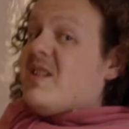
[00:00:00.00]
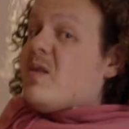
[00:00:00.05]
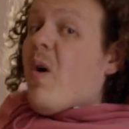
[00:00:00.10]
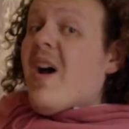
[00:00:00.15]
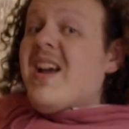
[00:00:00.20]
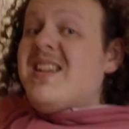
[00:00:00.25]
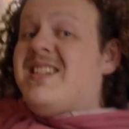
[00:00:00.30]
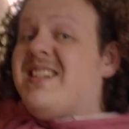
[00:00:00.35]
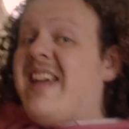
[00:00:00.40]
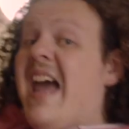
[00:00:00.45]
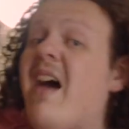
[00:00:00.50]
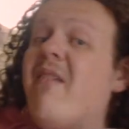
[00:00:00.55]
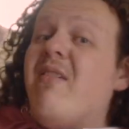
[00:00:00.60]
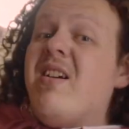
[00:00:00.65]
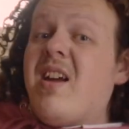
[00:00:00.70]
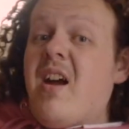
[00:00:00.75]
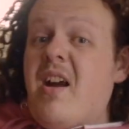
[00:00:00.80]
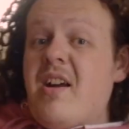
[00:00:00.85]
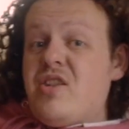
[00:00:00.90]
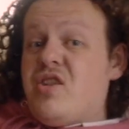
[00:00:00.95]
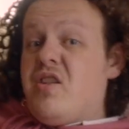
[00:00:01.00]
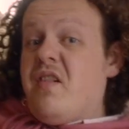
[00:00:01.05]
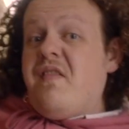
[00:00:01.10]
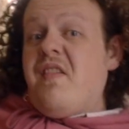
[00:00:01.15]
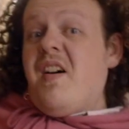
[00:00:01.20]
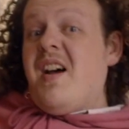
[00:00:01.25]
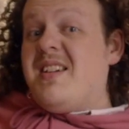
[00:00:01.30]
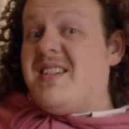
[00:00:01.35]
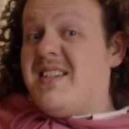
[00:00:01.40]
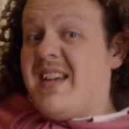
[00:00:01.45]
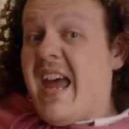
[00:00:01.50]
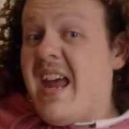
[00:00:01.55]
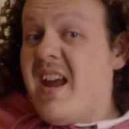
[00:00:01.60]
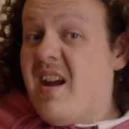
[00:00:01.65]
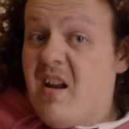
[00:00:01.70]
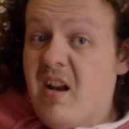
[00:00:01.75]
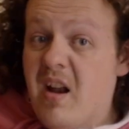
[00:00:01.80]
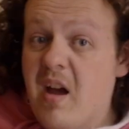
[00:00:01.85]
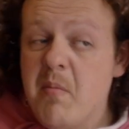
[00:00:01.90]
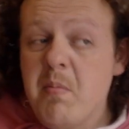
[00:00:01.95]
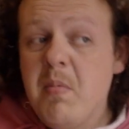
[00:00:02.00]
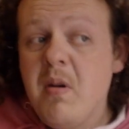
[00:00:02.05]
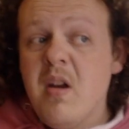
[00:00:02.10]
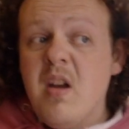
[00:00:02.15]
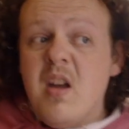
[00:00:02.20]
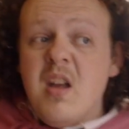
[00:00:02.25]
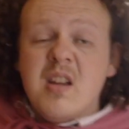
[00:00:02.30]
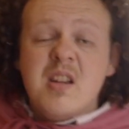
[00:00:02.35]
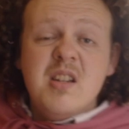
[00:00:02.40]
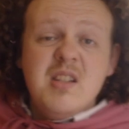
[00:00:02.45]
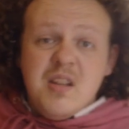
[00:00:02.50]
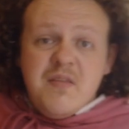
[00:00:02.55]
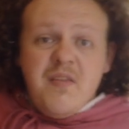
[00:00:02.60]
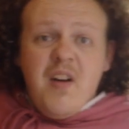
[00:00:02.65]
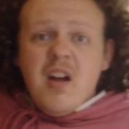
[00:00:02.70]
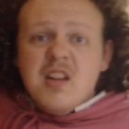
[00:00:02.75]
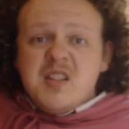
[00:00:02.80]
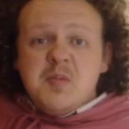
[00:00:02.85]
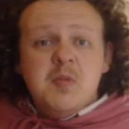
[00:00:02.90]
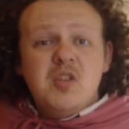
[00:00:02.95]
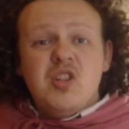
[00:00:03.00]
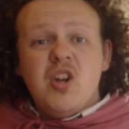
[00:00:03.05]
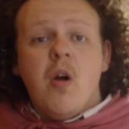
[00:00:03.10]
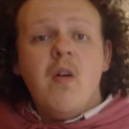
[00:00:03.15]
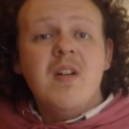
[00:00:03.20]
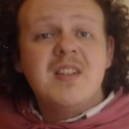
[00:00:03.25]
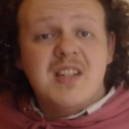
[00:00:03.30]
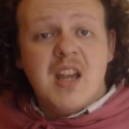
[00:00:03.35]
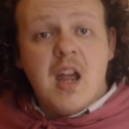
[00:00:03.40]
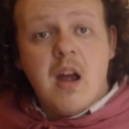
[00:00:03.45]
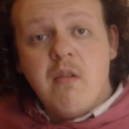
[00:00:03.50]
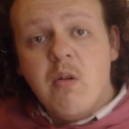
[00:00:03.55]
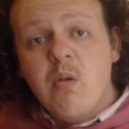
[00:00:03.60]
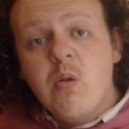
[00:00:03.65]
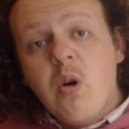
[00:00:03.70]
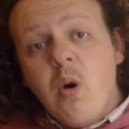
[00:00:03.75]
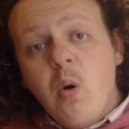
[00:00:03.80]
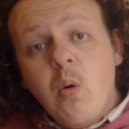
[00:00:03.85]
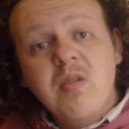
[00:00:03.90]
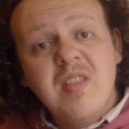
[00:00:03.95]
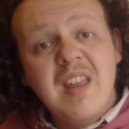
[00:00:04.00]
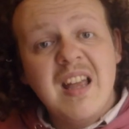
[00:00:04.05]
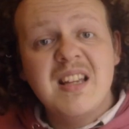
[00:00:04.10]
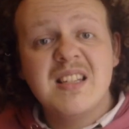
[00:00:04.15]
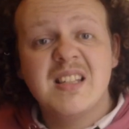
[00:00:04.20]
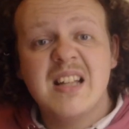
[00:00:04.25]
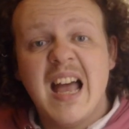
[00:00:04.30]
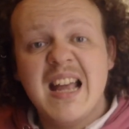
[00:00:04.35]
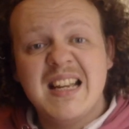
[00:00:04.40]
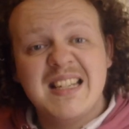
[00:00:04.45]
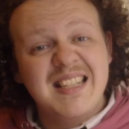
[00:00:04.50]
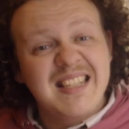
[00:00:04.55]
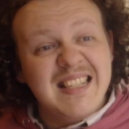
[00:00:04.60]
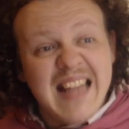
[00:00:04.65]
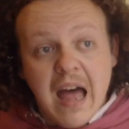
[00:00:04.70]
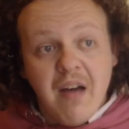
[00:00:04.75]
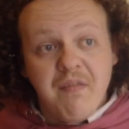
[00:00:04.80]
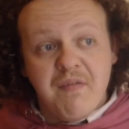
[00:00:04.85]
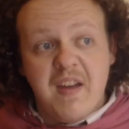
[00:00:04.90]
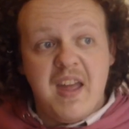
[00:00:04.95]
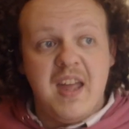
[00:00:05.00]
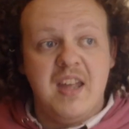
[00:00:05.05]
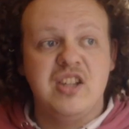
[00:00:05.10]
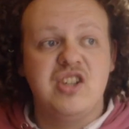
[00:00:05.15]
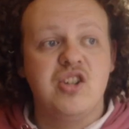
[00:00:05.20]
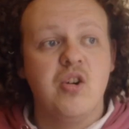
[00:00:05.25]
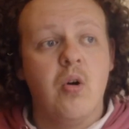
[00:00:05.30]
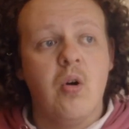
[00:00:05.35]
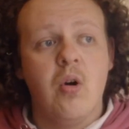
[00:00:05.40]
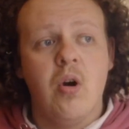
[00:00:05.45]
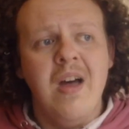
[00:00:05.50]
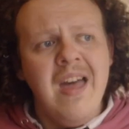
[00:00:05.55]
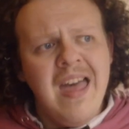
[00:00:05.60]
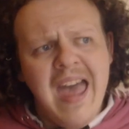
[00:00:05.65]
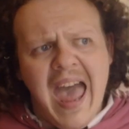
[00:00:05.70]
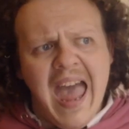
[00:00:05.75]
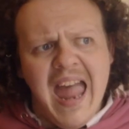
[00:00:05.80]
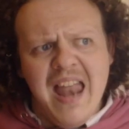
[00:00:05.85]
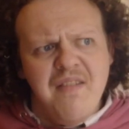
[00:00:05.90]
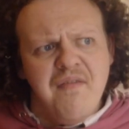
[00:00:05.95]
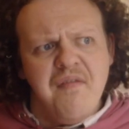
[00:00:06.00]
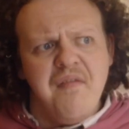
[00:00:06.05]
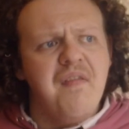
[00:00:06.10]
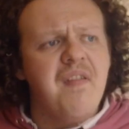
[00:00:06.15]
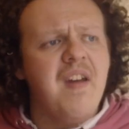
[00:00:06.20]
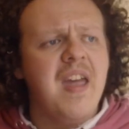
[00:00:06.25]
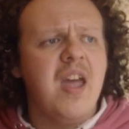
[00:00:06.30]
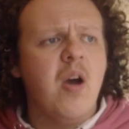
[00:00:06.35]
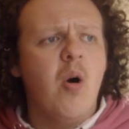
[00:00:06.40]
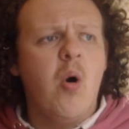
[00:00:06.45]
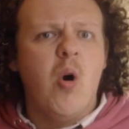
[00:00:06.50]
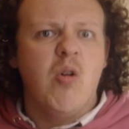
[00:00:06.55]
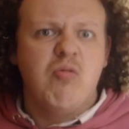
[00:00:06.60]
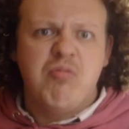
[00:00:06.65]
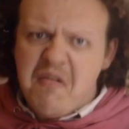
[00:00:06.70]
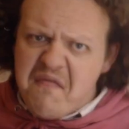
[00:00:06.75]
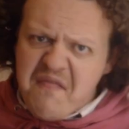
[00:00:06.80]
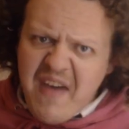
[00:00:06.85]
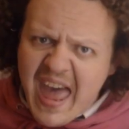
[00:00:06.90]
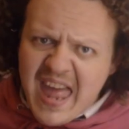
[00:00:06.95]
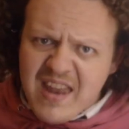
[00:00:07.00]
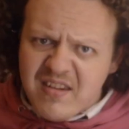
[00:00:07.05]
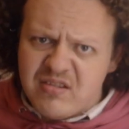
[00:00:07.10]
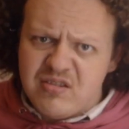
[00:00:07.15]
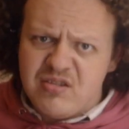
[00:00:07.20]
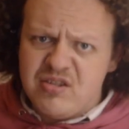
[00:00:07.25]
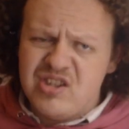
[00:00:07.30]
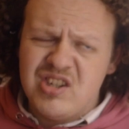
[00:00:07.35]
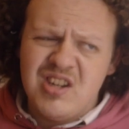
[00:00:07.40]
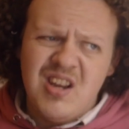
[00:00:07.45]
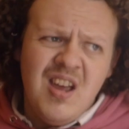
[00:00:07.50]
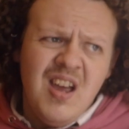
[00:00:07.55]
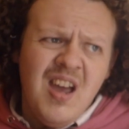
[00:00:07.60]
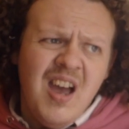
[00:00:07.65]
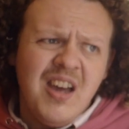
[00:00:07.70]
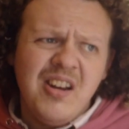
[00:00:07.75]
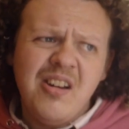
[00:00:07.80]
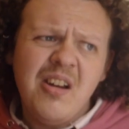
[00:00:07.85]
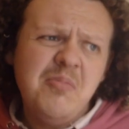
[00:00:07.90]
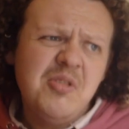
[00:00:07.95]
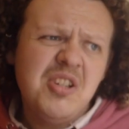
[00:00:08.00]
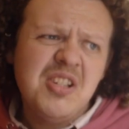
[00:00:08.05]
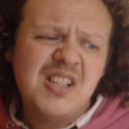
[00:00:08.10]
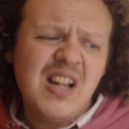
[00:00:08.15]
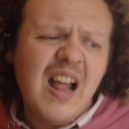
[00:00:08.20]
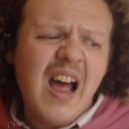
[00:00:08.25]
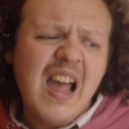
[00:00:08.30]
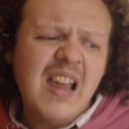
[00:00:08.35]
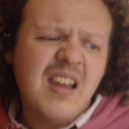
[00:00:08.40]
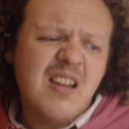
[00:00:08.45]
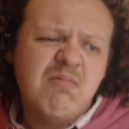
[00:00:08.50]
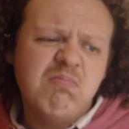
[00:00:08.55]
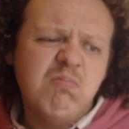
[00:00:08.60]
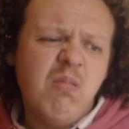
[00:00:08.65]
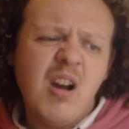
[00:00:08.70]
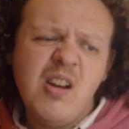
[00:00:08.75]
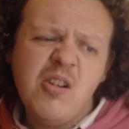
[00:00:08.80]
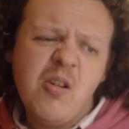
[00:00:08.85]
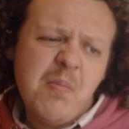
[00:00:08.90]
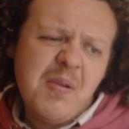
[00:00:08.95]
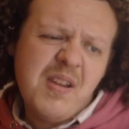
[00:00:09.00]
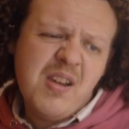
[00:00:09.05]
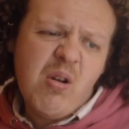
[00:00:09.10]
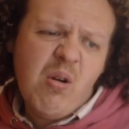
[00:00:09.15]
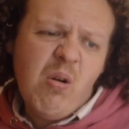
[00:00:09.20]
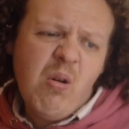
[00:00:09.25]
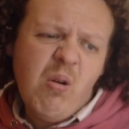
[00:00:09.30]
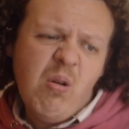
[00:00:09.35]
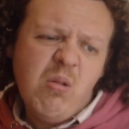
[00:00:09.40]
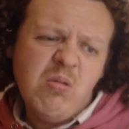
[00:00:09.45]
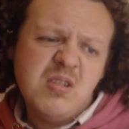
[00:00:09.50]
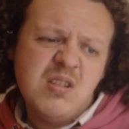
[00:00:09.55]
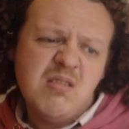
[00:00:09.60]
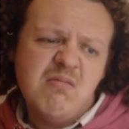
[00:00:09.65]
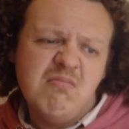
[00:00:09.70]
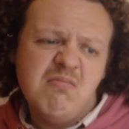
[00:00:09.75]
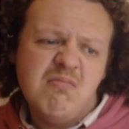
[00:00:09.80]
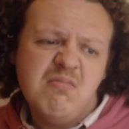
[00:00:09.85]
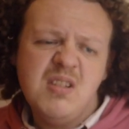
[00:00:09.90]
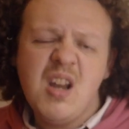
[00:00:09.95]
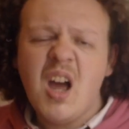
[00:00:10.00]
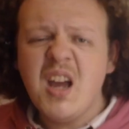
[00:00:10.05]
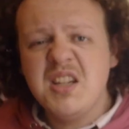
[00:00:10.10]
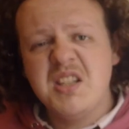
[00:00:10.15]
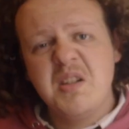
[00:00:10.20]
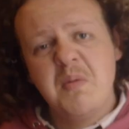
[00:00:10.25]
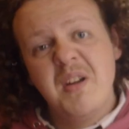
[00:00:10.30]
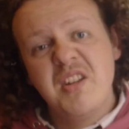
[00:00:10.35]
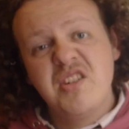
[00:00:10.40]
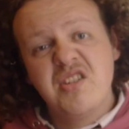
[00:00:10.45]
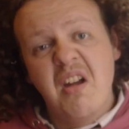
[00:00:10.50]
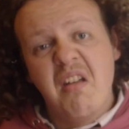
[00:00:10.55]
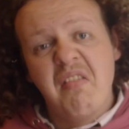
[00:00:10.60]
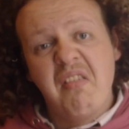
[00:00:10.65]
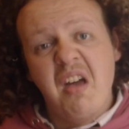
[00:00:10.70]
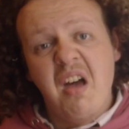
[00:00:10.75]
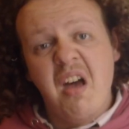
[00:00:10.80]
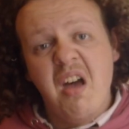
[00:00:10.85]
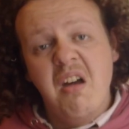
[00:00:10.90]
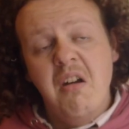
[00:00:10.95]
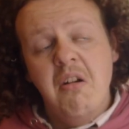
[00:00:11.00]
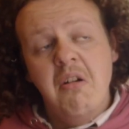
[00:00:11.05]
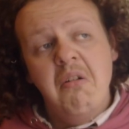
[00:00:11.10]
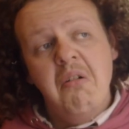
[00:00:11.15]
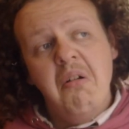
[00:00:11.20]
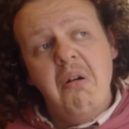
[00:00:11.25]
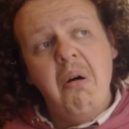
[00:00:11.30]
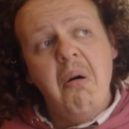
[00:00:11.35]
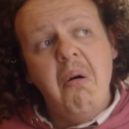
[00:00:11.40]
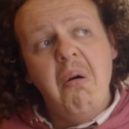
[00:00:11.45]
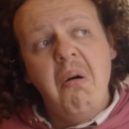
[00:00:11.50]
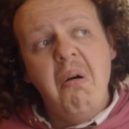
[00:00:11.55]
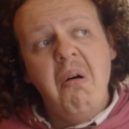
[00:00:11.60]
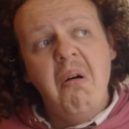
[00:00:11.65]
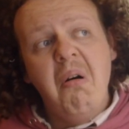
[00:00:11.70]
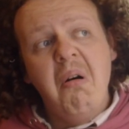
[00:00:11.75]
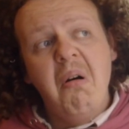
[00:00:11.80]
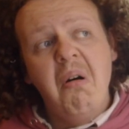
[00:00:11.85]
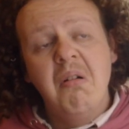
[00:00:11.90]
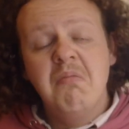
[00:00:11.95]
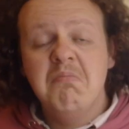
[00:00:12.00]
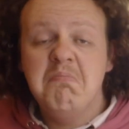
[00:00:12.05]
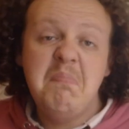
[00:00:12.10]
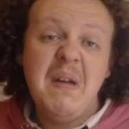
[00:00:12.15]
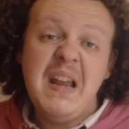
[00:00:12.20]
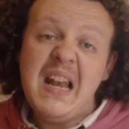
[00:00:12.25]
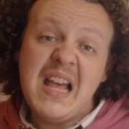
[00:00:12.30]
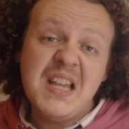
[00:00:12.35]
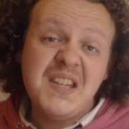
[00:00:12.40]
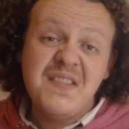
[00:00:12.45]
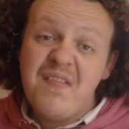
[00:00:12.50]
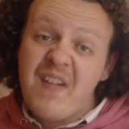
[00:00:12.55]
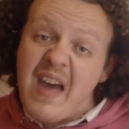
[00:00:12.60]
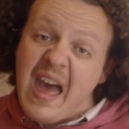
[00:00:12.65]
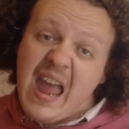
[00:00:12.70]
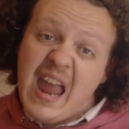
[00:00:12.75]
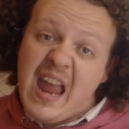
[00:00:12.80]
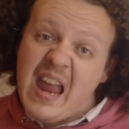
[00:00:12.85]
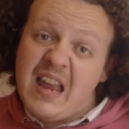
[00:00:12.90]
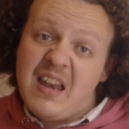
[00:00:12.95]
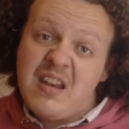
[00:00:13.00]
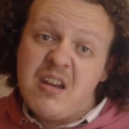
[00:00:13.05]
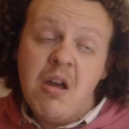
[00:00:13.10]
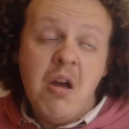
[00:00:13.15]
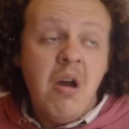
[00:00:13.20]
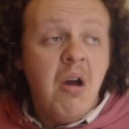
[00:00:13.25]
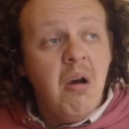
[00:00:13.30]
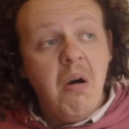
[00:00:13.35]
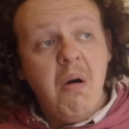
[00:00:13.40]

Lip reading: it's quite scary going to your first gay club because the vast majority are all called things like savage or envy or revenge. And I'm just like, why not be called nice to each other or be less vain